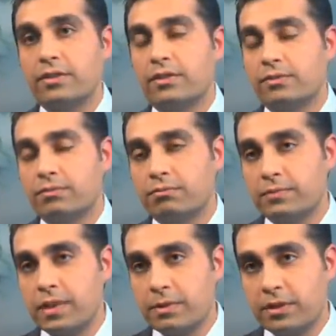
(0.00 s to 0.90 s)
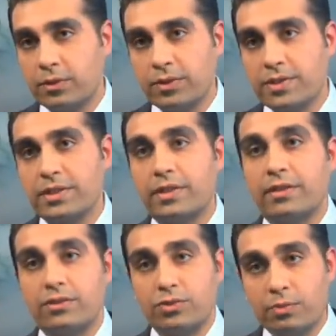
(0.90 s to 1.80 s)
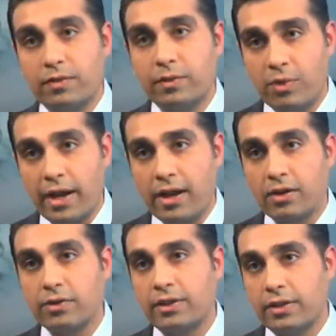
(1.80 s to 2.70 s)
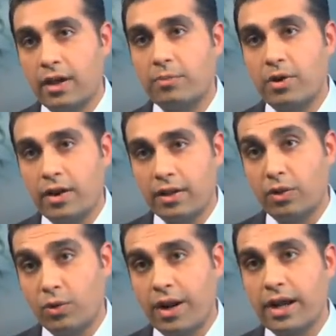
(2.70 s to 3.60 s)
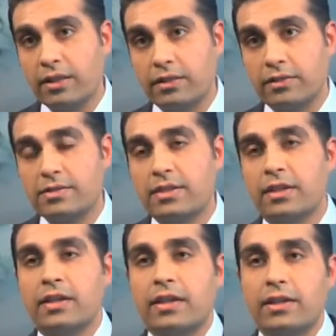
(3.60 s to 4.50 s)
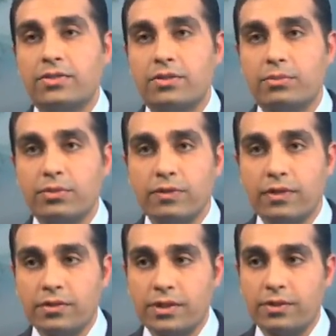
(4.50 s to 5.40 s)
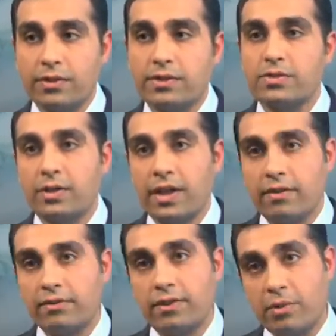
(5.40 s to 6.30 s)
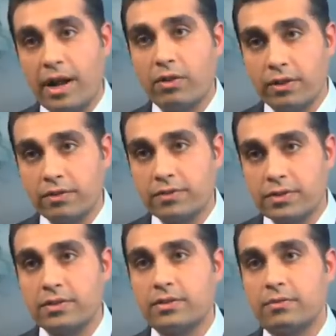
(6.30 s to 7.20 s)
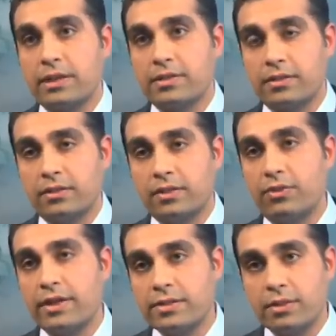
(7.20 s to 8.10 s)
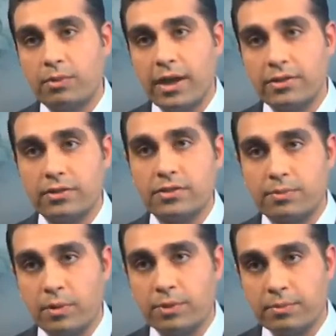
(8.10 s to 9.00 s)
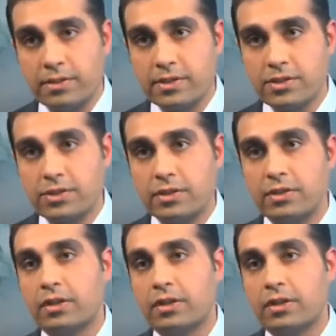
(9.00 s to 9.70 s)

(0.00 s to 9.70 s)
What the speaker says: you typically will see the droop of the brow and the upper and lower eyelids. And to improve those areas, we have the brow lift to basically raise the brow to its appropriate position,